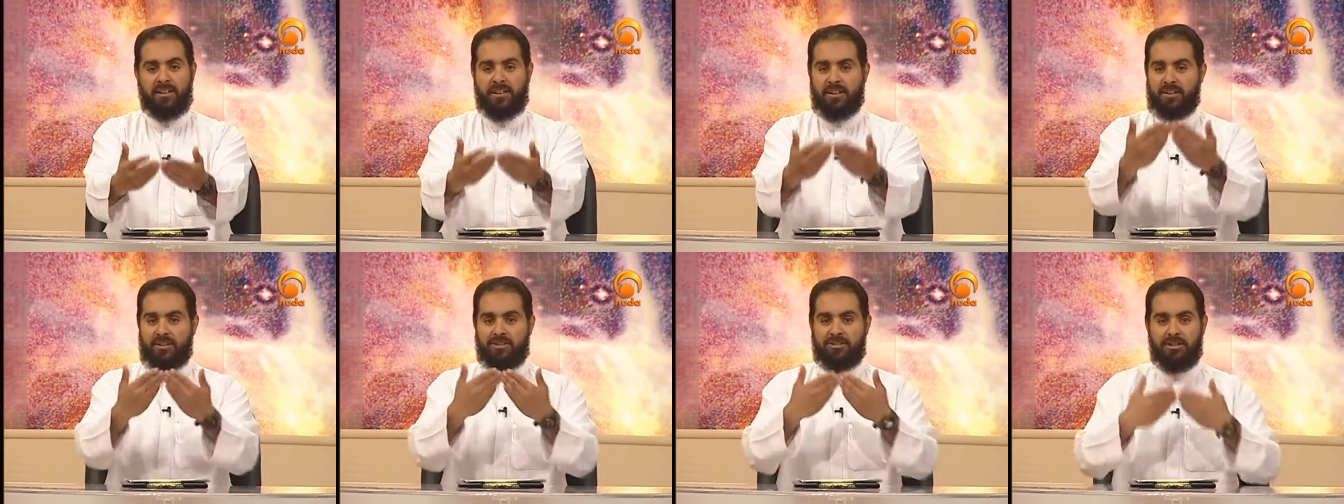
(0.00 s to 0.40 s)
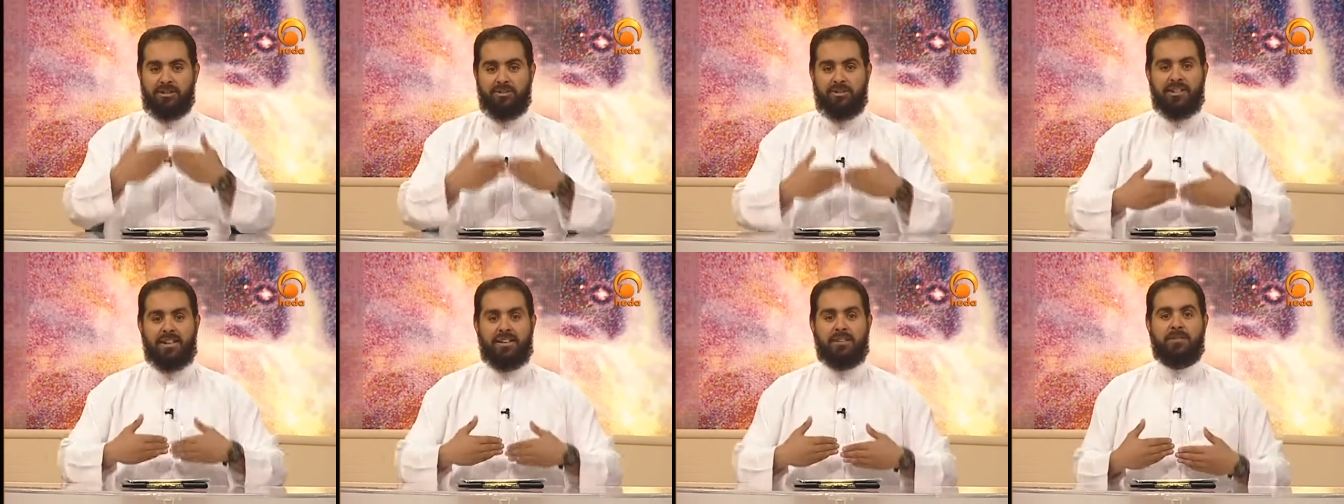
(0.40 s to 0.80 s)
And there's no
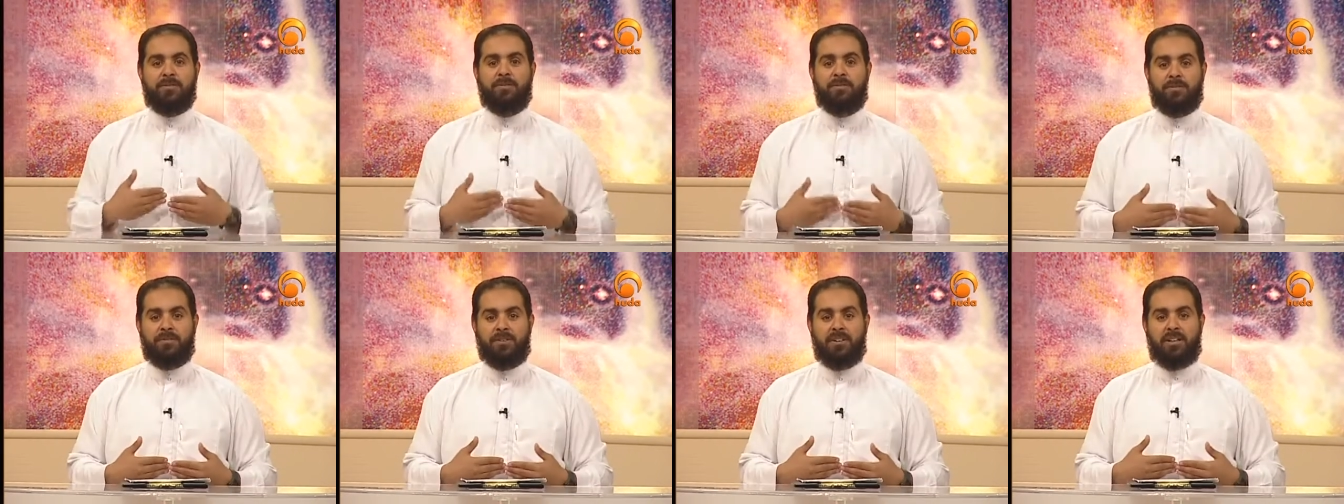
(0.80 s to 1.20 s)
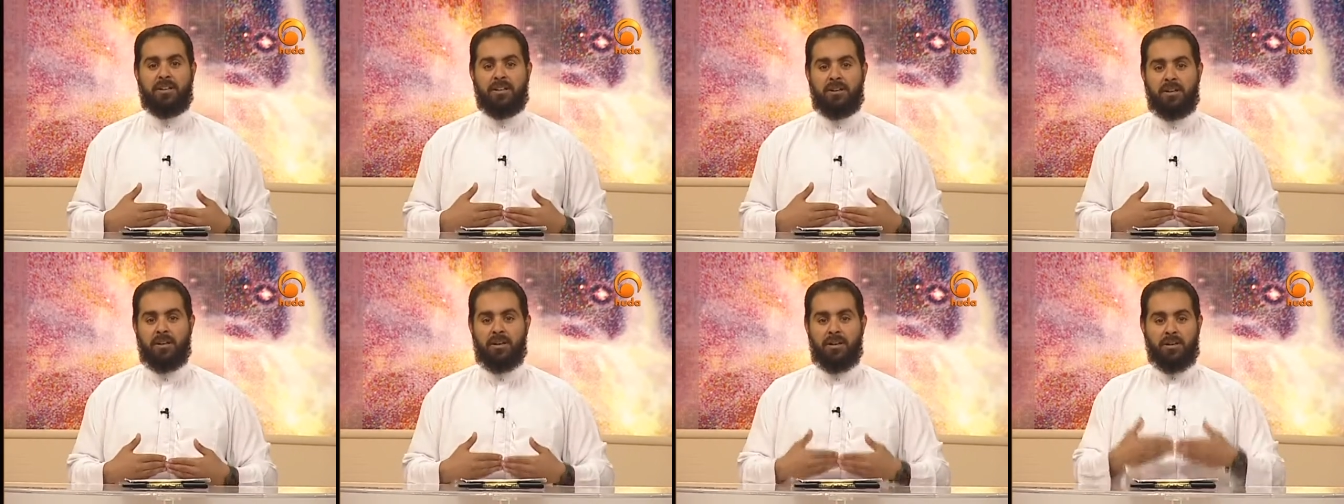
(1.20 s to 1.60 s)
one that can fulfill
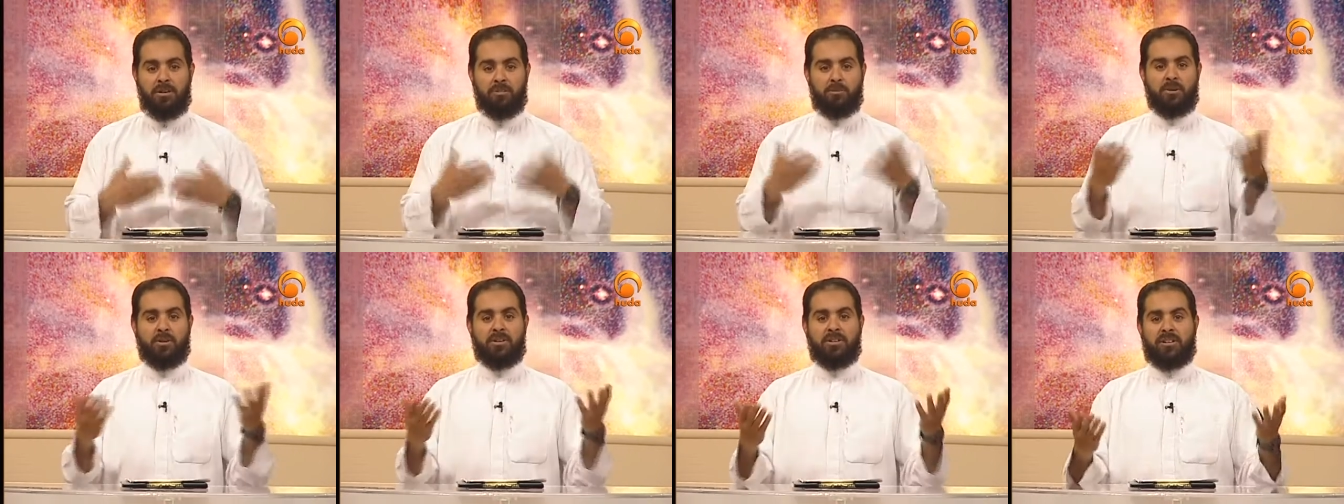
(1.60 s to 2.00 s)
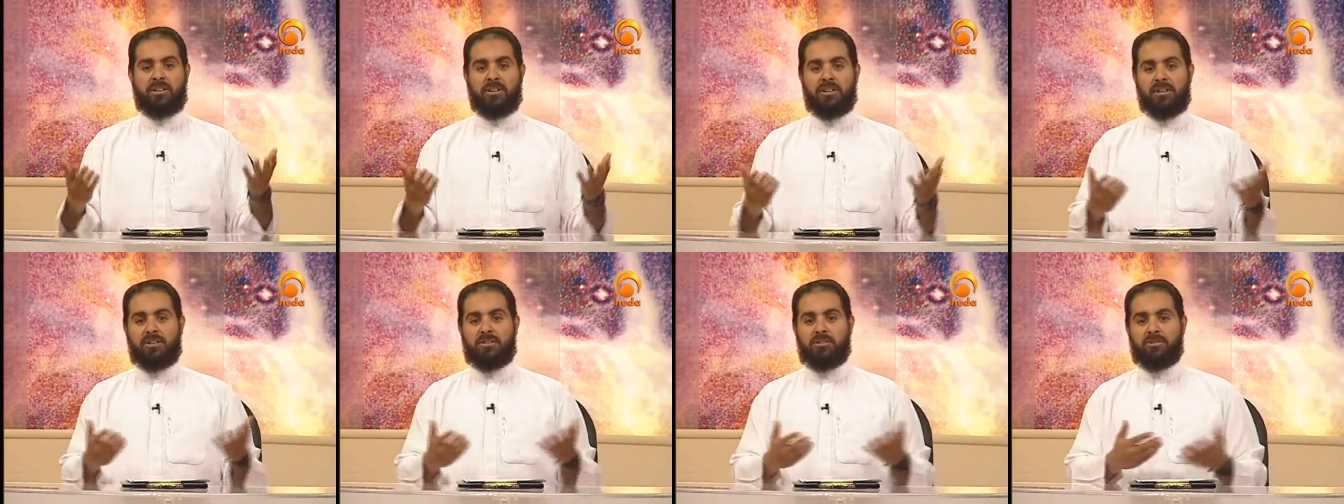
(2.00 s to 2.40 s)
it more than
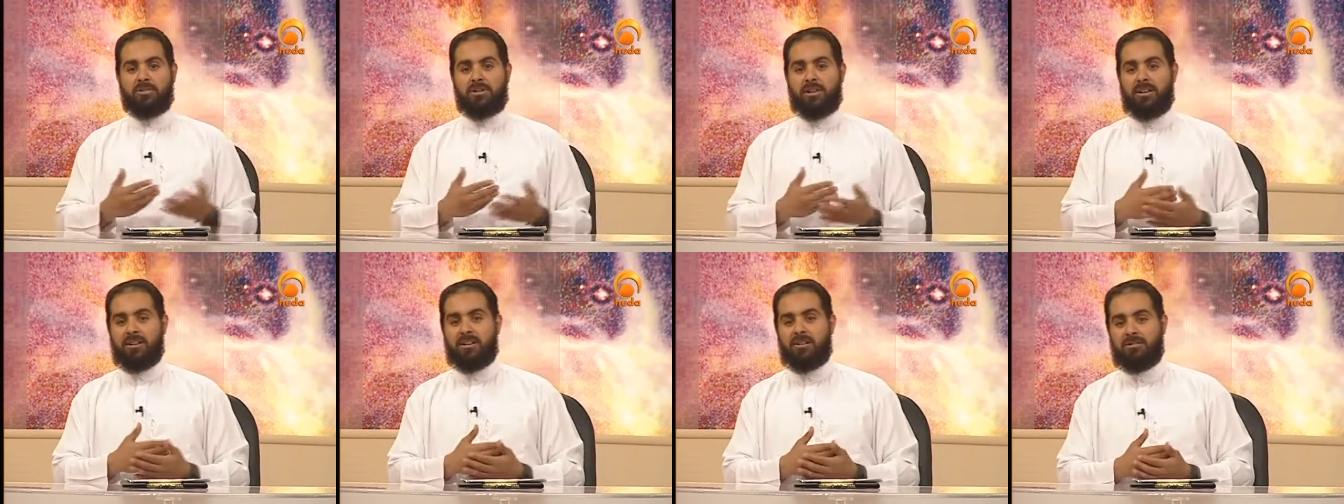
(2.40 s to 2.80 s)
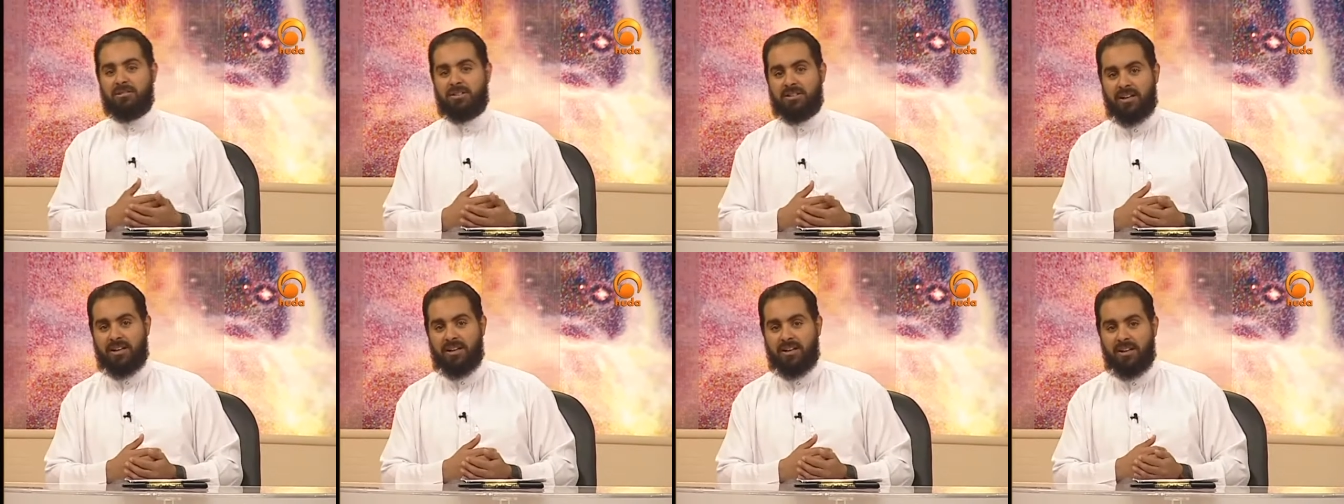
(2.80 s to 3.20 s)
Allah subhanahu wa
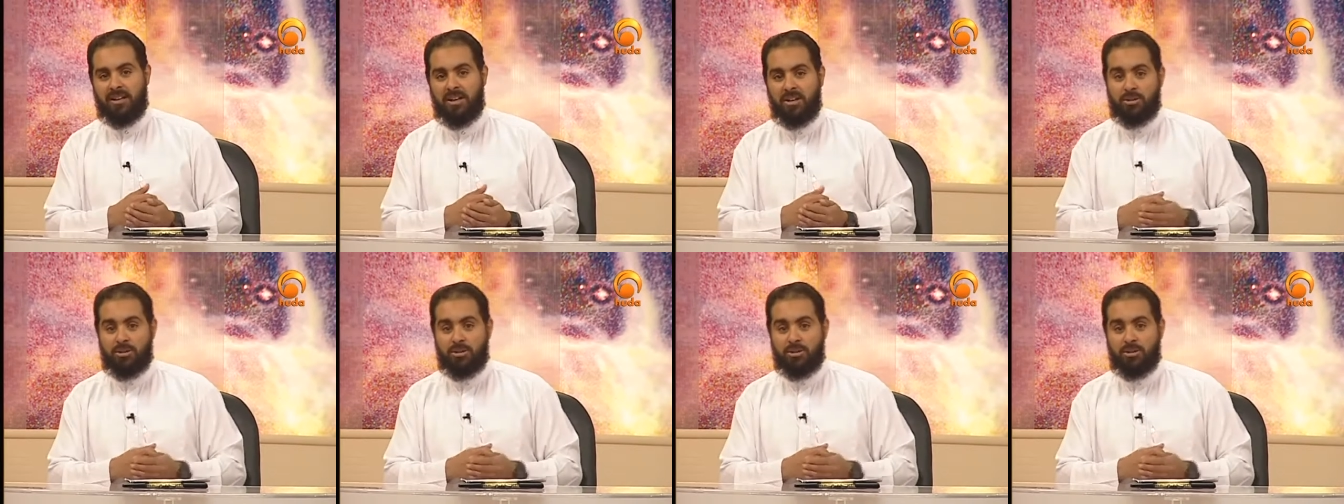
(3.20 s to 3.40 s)
ta'ala.